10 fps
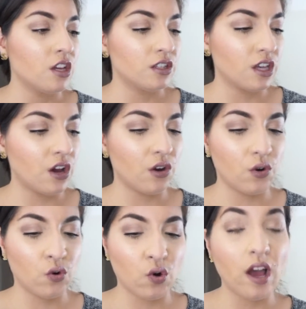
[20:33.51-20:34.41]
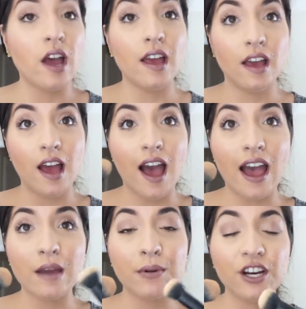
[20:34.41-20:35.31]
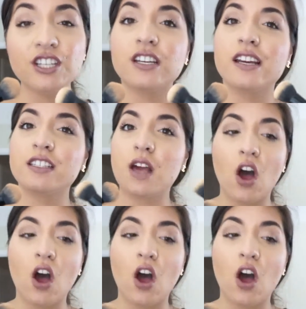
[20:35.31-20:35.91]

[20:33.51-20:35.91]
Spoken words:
So I purchased